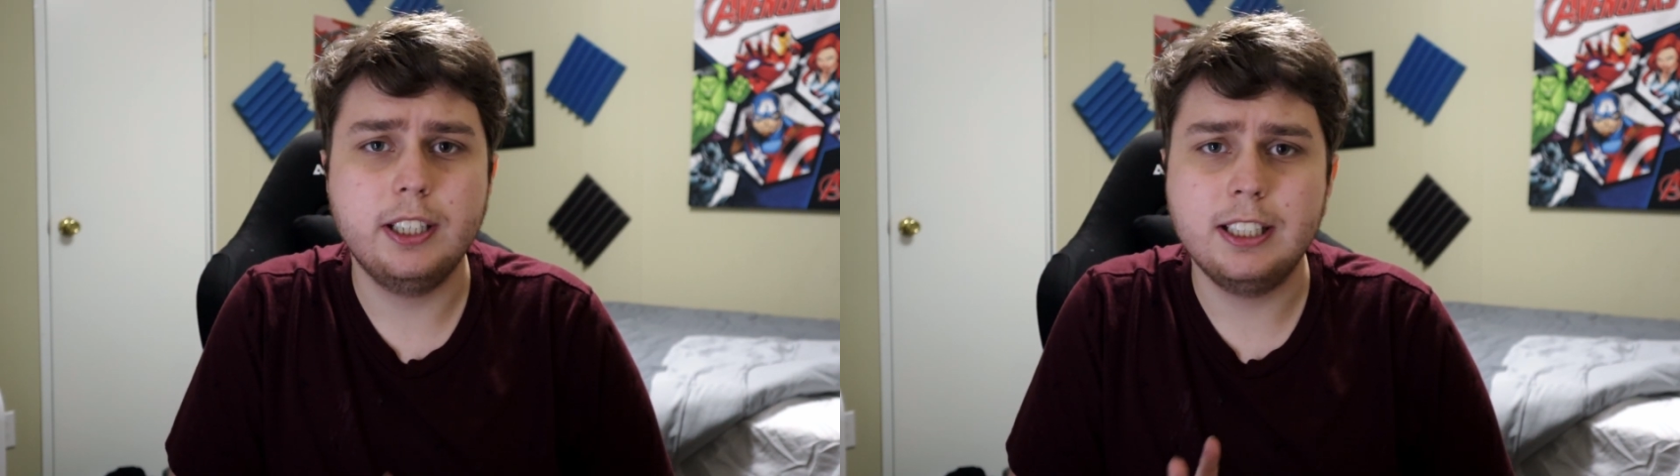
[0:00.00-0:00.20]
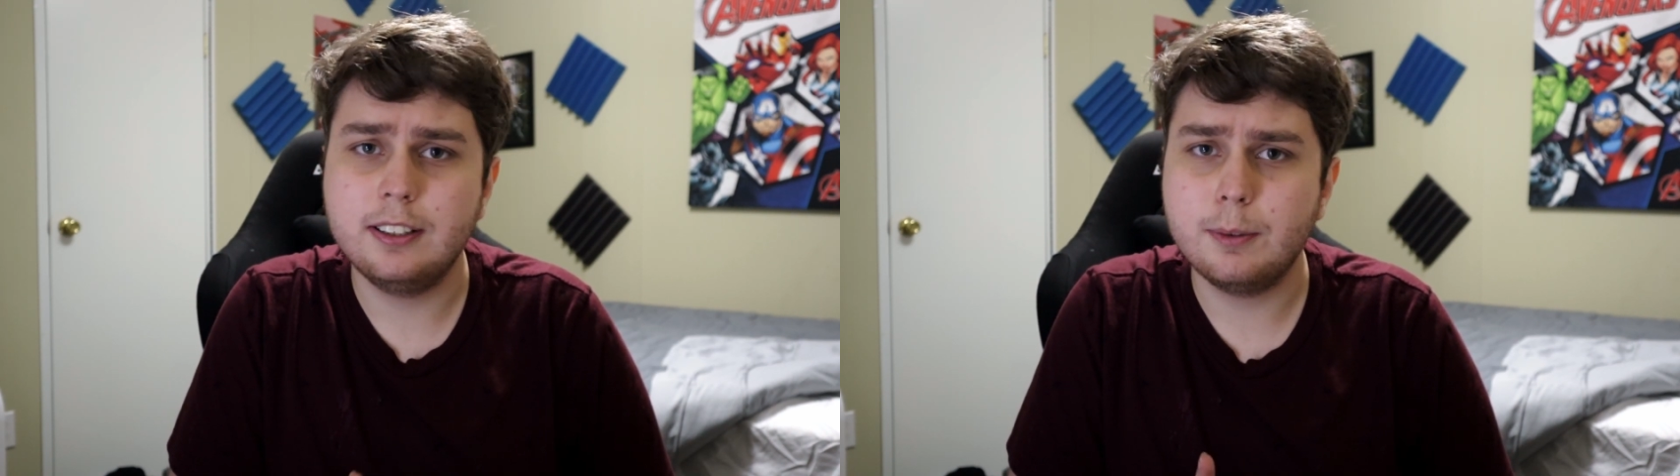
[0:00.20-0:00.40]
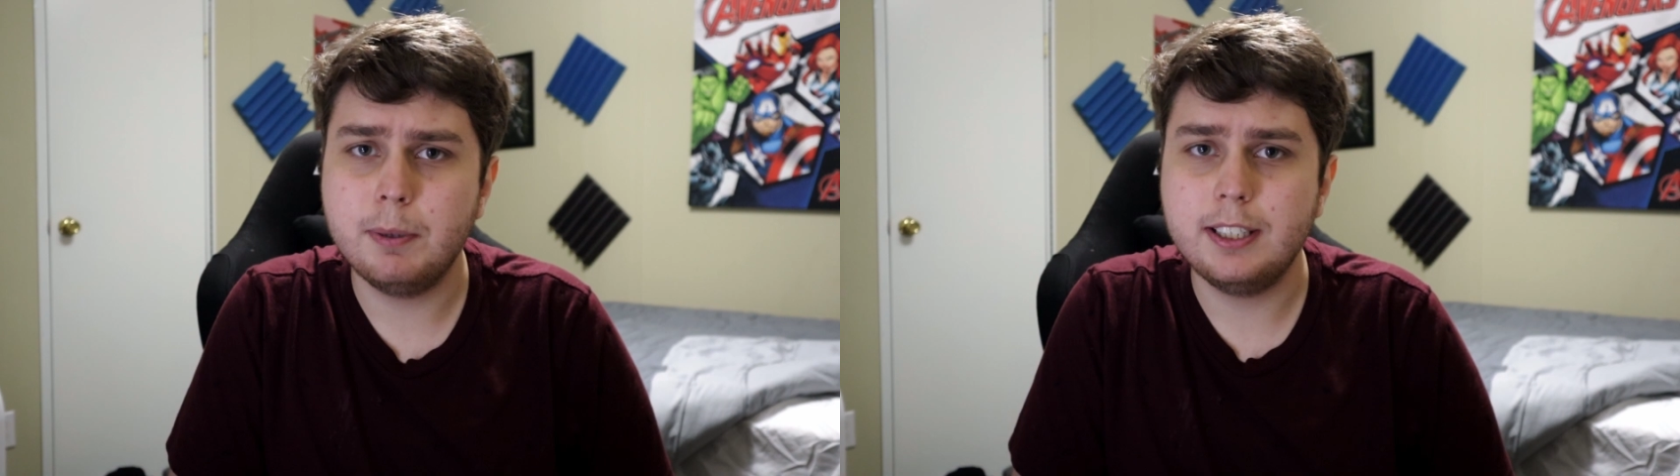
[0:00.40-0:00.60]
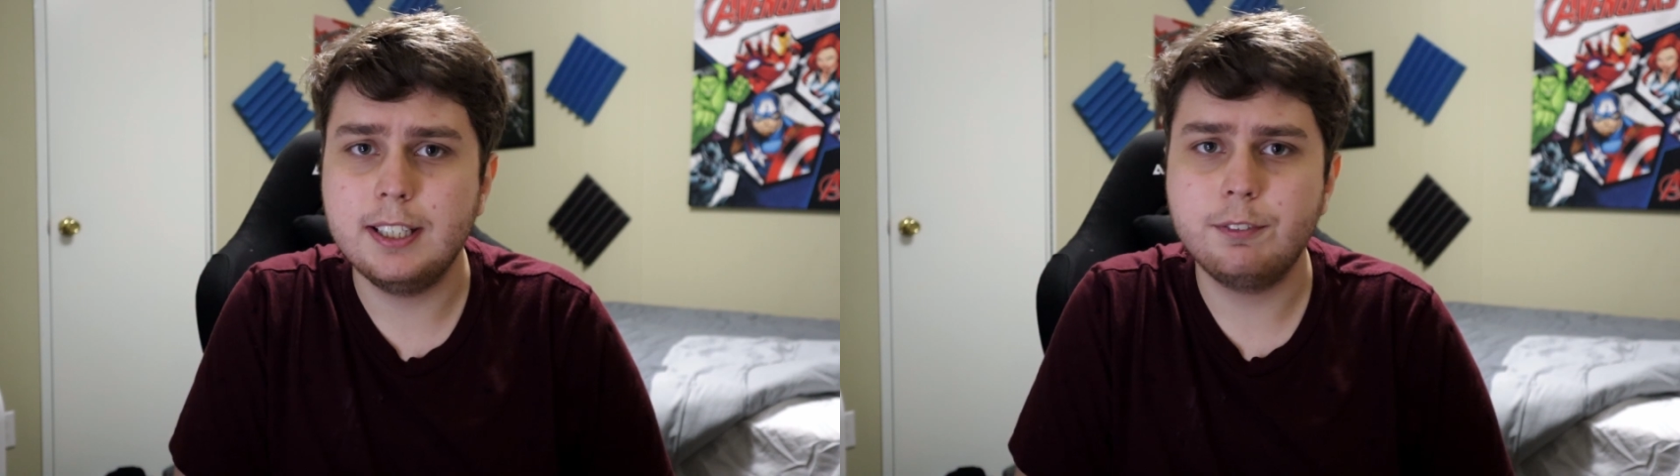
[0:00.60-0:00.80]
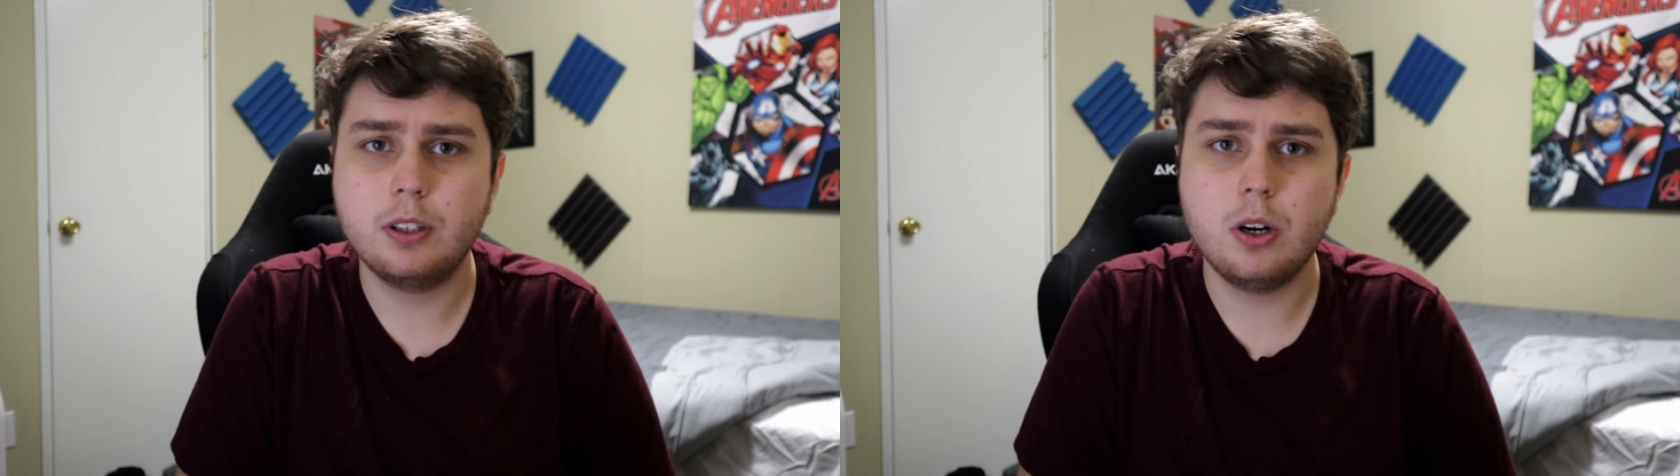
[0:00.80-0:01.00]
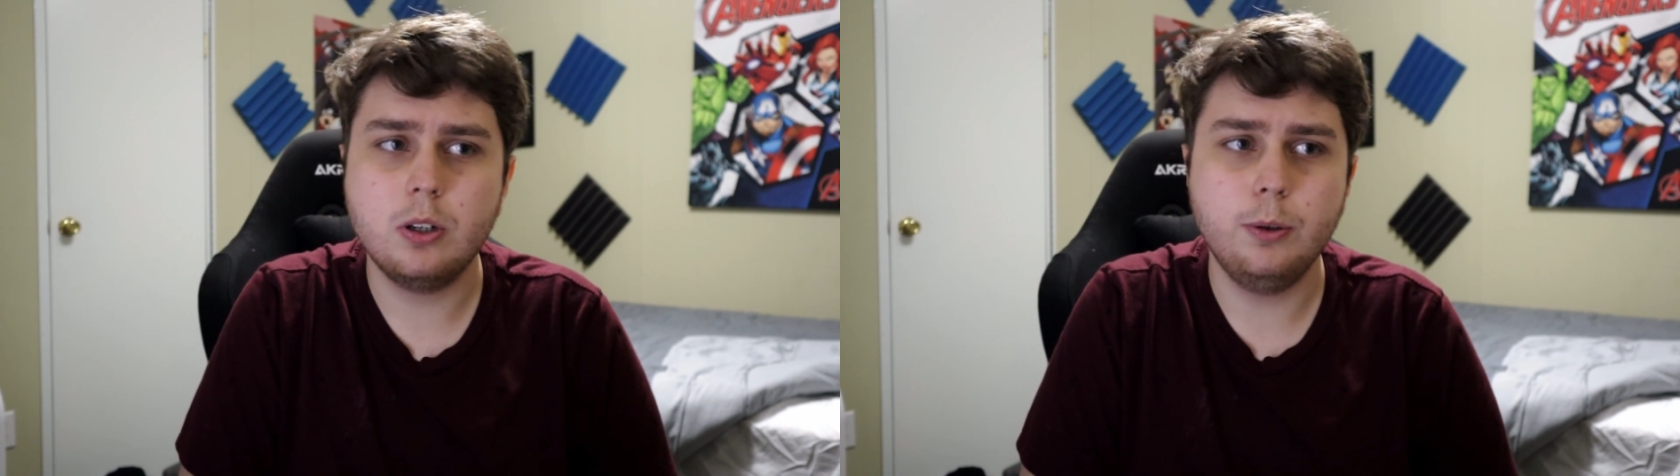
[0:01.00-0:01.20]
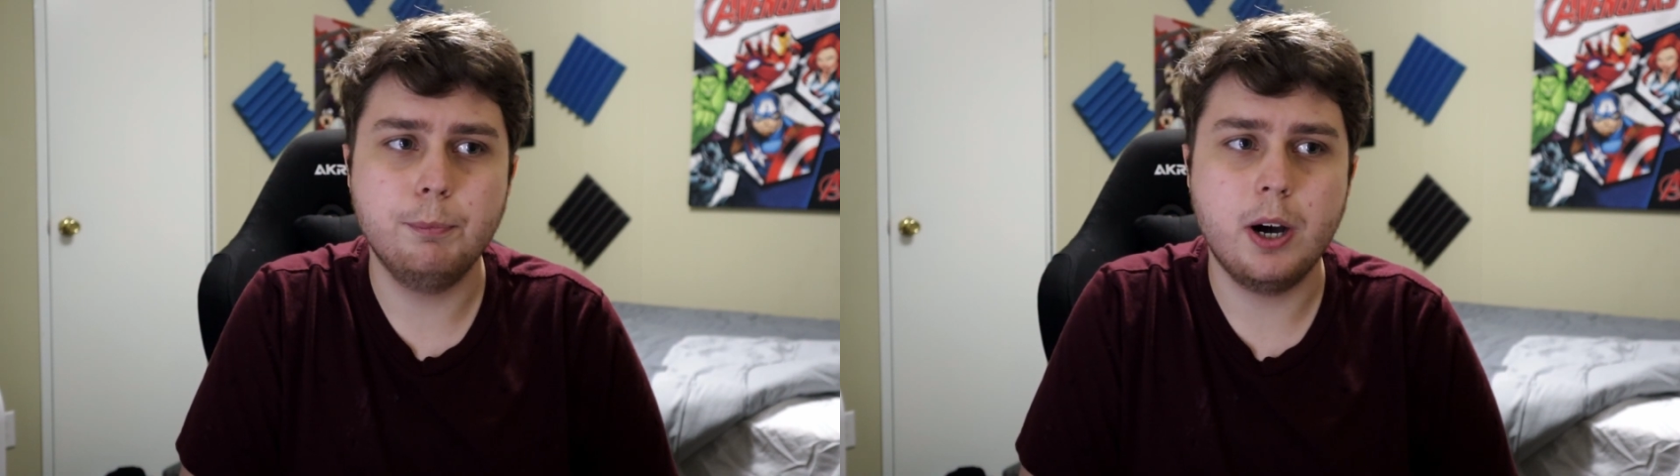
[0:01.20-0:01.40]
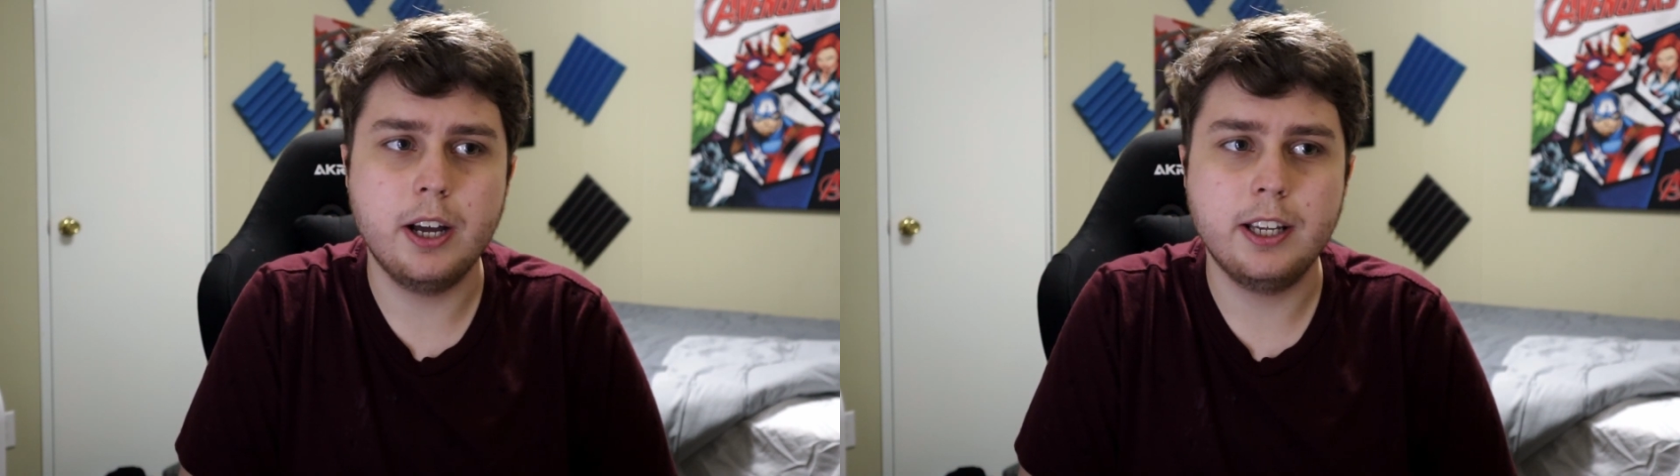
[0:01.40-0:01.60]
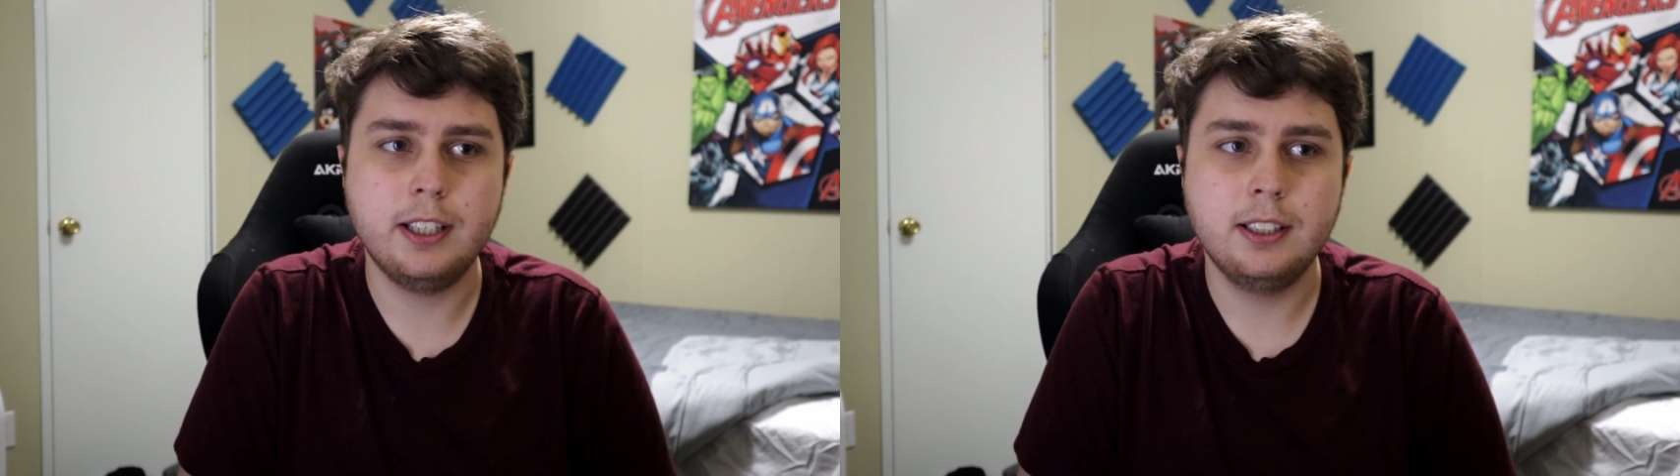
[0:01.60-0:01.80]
it is a bit difficult, but